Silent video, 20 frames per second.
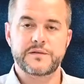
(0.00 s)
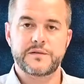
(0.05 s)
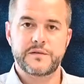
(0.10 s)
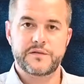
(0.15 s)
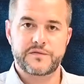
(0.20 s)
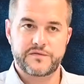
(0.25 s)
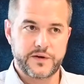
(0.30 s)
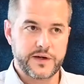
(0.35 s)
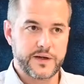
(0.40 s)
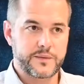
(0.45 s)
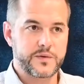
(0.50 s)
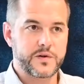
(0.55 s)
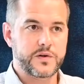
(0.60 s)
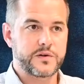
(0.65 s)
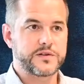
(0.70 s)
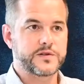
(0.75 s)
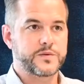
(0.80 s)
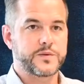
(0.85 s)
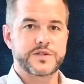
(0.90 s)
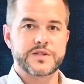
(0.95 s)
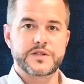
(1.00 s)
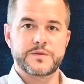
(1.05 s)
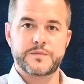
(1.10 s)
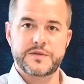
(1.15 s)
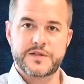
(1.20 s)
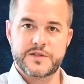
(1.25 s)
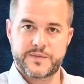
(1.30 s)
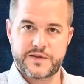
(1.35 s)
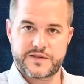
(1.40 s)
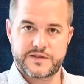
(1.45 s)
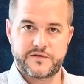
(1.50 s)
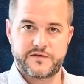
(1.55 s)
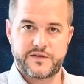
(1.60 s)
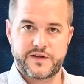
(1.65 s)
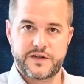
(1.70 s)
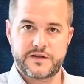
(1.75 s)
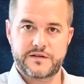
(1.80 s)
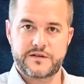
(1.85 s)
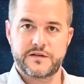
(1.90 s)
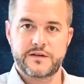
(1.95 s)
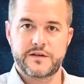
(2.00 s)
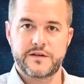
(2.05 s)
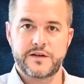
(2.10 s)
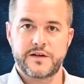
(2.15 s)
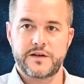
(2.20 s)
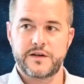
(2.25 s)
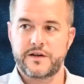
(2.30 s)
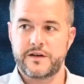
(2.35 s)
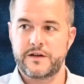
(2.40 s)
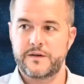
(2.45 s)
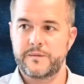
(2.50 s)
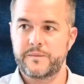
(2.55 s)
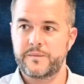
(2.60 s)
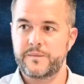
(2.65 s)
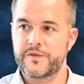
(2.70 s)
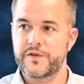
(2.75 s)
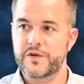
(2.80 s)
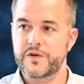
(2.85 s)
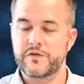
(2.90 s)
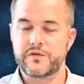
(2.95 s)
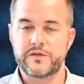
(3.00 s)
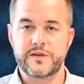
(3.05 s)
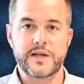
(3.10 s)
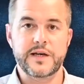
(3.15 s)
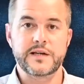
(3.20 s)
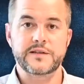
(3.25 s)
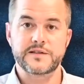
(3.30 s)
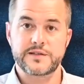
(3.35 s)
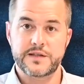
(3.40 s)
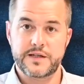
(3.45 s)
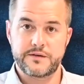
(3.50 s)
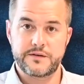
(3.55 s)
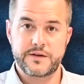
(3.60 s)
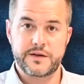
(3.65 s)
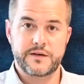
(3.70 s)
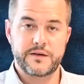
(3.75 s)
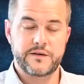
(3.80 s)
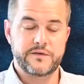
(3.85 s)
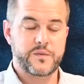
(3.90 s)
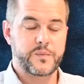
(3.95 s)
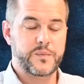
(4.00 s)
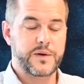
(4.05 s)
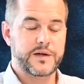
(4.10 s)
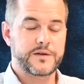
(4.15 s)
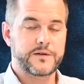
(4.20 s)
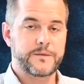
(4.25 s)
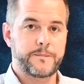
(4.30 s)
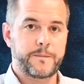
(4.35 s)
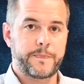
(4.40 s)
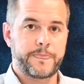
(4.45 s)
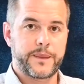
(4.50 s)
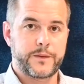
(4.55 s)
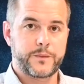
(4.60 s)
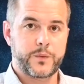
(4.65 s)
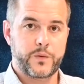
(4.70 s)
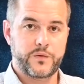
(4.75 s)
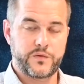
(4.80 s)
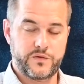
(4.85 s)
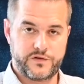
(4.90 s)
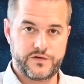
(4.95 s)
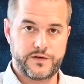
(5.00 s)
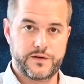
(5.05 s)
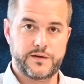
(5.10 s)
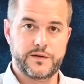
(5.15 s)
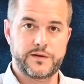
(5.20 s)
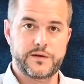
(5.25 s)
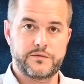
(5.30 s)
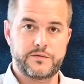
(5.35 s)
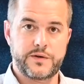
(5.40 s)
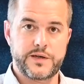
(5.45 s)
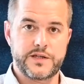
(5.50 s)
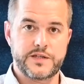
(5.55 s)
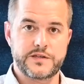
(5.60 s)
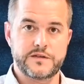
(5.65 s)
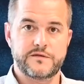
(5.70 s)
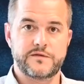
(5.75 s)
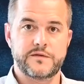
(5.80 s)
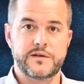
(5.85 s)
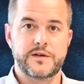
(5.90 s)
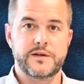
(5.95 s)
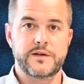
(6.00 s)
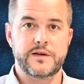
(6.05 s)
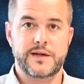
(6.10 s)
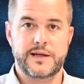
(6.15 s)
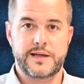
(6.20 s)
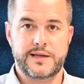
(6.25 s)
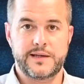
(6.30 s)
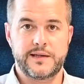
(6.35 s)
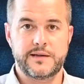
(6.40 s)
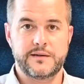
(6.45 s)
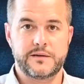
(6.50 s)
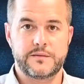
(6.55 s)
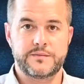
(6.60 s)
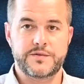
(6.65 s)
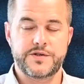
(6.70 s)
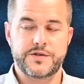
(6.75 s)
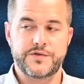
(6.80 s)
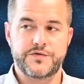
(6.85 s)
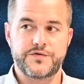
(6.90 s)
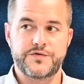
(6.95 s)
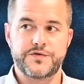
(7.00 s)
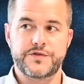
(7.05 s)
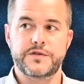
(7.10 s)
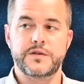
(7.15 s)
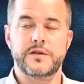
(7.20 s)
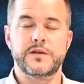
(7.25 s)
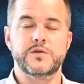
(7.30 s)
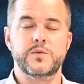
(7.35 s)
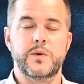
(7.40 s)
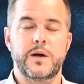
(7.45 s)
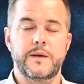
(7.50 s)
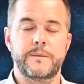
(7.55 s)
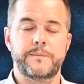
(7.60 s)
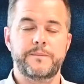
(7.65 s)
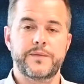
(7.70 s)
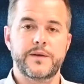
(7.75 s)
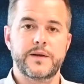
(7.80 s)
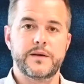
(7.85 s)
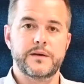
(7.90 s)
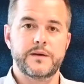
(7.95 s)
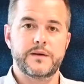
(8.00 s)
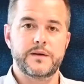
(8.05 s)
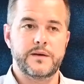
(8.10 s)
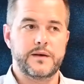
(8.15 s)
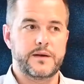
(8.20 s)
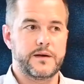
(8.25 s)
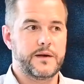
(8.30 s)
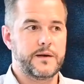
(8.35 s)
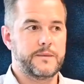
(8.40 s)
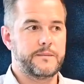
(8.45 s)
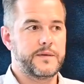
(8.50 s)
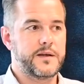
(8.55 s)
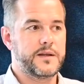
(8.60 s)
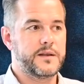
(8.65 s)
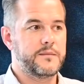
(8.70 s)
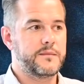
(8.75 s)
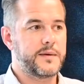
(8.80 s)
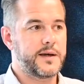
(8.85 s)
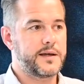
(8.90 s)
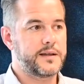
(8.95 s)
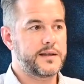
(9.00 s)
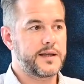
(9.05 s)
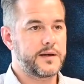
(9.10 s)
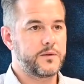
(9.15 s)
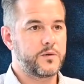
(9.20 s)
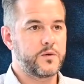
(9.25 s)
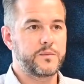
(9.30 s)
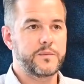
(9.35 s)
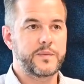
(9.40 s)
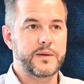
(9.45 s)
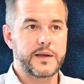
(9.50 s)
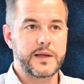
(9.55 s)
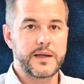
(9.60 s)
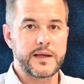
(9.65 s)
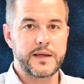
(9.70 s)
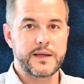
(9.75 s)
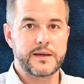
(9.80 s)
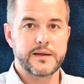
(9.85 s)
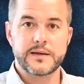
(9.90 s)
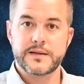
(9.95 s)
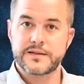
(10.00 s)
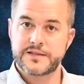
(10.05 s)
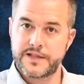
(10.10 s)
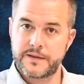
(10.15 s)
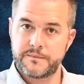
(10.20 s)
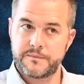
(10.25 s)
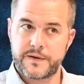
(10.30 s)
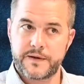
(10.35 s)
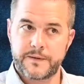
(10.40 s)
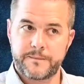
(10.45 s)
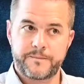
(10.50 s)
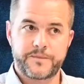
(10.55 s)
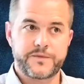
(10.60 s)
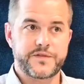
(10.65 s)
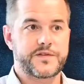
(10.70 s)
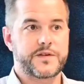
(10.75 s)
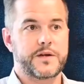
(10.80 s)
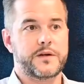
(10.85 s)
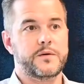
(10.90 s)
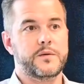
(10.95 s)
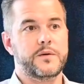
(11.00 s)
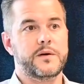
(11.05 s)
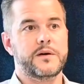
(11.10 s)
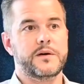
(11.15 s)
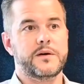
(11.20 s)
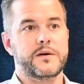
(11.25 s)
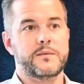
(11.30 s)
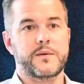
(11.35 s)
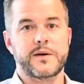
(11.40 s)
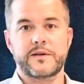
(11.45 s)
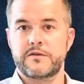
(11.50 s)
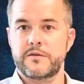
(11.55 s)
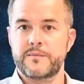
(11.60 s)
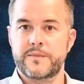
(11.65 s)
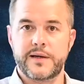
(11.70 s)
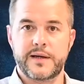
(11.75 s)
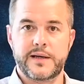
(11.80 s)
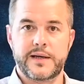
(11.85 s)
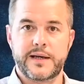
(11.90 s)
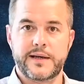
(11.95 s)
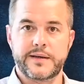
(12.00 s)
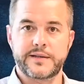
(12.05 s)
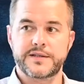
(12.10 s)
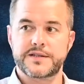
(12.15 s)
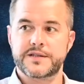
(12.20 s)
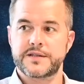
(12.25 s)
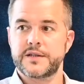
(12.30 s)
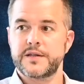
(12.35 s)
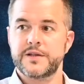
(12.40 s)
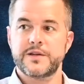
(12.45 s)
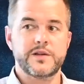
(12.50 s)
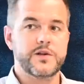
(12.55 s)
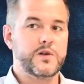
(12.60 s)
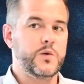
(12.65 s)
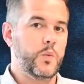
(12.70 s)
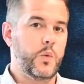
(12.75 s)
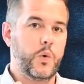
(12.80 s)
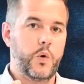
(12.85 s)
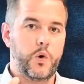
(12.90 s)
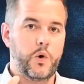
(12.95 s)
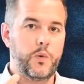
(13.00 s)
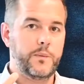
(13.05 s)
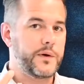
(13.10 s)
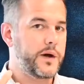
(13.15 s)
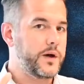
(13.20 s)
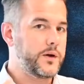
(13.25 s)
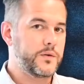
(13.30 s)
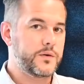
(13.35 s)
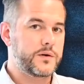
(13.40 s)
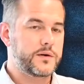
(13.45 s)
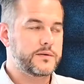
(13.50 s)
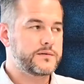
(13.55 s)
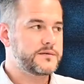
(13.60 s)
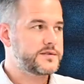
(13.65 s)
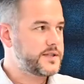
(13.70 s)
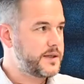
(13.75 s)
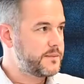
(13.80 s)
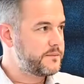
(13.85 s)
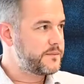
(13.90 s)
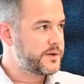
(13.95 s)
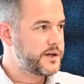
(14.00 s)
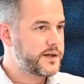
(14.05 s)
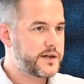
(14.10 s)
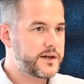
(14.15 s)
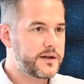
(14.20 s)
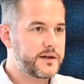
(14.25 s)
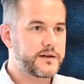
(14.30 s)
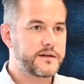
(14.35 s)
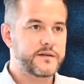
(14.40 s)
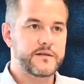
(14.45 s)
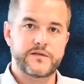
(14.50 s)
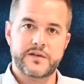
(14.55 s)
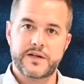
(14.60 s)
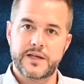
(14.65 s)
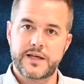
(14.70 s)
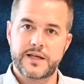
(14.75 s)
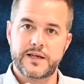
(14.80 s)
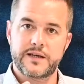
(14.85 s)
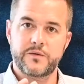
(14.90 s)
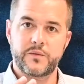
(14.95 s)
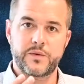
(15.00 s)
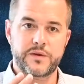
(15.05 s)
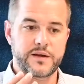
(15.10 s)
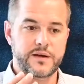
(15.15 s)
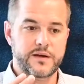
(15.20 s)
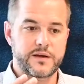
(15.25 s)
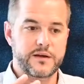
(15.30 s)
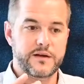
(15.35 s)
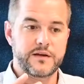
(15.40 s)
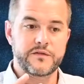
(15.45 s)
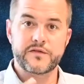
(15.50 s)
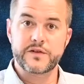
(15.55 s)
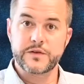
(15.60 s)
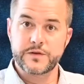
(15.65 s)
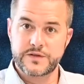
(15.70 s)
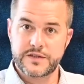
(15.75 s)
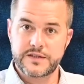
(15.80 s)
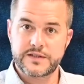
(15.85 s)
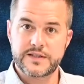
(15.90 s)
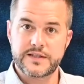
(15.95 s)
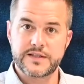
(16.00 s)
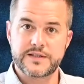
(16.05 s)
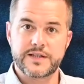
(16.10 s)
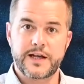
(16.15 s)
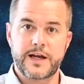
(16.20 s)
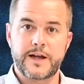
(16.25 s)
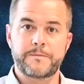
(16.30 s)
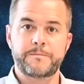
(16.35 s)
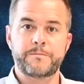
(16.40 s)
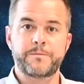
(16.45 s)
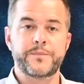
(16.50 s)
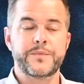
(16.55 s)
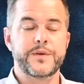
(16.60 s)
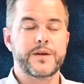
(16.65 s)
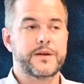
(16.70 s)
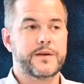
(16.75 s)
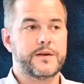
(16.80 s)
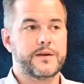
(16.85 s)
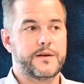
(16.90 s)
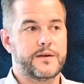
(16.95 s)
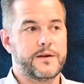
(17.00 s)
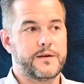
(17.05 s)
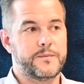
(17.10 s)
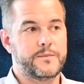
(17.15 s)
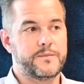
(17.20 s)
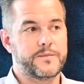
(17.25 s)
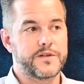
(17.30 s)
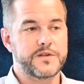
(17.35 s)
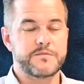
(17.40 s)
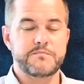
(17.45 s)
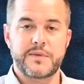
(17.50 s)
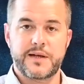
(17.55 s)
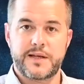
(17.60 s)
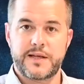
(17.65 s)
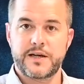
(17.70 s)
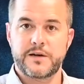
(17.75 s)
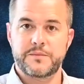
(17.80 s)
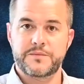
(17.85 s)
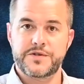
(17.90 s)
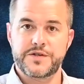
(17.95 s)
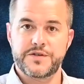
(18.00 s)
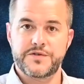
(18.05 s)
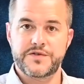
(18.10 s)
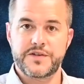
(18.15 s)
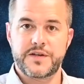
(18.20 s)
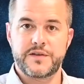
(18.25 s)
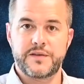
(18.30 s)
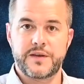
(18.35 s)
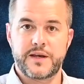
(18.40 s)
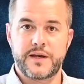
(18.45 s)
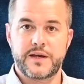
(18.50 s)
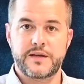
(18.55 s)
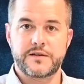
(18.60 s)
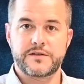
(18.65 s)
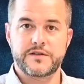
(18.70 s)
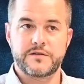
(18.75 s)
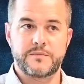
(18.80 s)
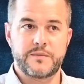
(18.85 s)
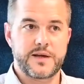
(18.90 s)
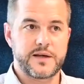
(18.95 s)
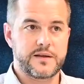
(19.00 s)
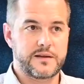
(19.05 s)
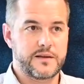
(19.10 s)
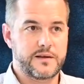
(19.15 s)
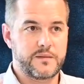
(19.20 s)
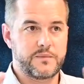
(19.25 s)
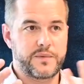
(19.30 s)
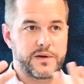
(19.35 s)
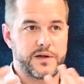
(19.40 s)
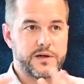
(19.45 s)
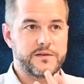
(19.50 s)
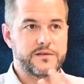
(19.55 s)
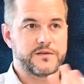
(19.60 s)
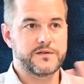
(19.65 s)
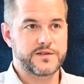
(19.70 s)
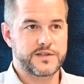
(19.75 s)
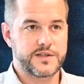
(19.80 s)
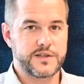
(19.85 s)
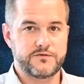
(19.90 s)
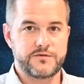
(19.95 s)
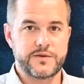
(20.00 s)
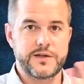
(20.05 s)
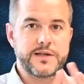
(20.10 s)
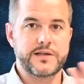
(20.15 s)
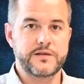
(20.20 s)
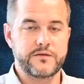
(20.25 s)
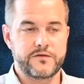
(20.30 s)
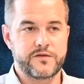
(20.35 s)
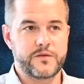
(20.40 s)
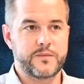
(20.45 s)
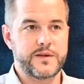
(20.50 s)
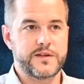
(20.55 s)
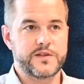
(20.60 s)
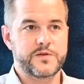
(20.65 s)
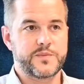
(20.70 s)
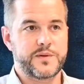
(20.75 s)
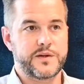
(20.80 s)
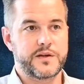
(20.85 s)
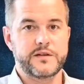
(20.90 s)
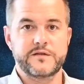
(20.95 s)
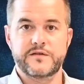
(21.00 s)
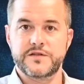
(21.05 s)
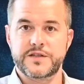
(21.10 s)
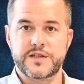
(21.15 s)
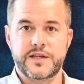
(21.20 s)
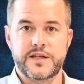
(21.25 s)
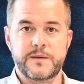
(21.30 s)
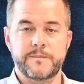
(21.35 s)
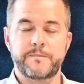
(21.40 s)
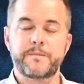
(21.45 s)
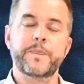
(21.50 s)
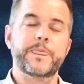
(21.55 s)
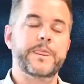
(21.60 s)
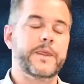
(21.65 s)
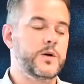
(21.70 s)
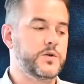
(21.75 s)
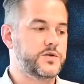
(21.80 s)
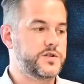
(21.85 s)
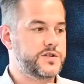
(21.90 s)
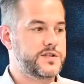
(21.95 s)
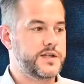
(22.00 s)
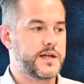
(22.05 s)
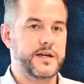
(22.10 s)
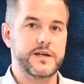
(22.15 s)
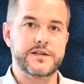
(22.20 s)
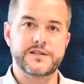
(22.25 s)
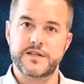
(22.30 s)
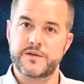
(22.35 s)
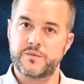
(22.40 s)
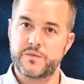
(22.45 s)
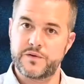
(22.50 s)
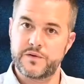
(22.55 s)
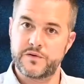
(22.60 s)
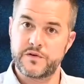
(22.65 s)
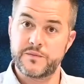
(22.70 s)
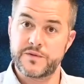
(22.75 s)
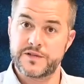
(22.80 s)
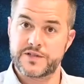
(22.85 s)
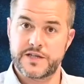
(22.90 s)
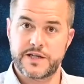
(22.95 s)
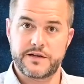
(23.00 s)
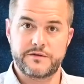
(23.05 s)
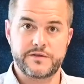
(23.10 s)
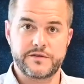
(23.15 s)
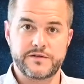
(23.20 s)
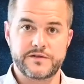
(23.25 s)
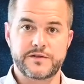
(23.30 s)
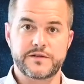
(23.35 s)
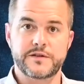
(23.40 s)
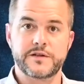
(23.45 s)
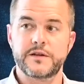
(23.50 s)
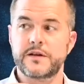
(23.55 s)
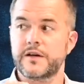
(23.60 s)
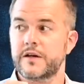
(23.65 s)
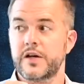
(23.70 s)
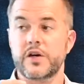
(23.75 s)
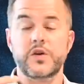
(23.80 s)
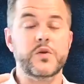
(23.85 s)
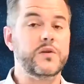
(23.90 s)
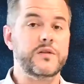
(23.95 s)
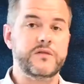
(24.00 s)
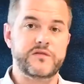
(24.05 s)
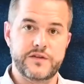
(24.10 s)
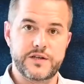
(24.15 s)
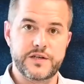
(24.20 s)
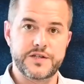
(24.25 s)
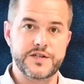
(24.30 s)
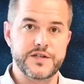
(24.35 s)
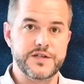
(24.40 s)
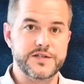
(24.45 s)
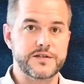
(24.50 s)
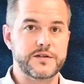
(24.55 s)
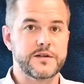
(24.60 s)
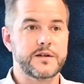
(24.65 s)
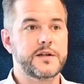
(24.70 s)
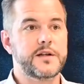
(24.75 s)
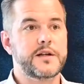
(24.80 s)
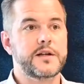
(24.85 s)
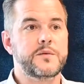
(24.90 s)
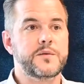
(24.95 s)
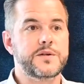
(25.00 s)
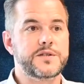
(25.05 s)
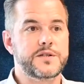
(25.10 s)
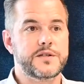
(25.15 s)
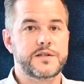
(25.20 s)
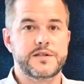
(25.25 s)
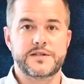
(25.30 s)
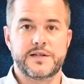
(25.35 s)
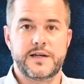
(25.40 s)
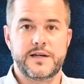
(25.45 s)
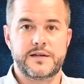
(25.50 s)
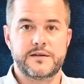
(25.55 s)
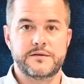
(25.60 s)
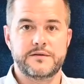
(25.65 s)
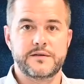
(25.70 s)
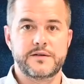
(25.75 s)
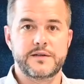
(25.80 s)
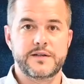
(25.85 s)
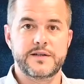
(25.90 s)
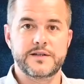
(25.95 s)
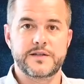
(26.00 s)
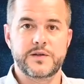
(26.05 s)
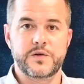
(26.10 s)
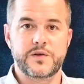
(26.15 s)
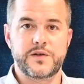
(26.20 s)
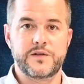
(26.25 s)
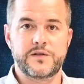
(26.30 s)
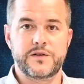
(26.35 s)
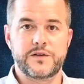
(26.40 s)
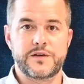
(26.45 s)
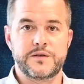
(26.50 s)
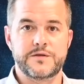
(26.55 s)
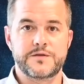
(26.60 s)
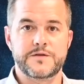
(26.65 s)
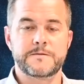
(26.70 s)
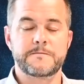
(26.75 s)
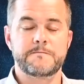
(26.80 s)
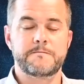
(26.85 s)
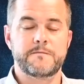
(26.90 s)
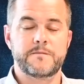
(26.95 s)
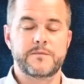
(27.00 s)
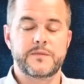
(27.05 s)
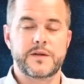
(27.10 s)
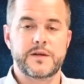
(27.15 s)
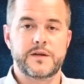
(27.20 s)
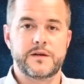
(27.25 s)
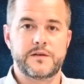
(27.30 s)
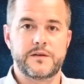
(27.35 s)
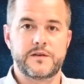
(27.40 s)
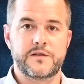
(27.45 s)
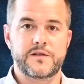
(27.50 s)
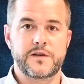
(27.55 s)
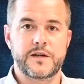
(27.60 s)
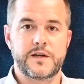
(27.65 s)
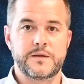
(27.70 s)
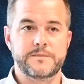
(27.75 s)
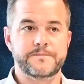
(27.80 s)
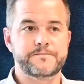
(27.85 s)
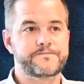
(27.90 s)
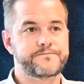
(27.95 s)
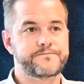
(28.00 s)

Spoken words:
frame colours which can be specified to cover the exterior of the pod, but we've also got a range of cladding options as well. In the main, they would be timber, so whether it be a nice warm oak timber veneer with a fluted detail. There's many options in there to make the pod sit really comfortably as part of the scheme, or to tie it in with other materials and other finishes which the designer is looking to use on the scheme.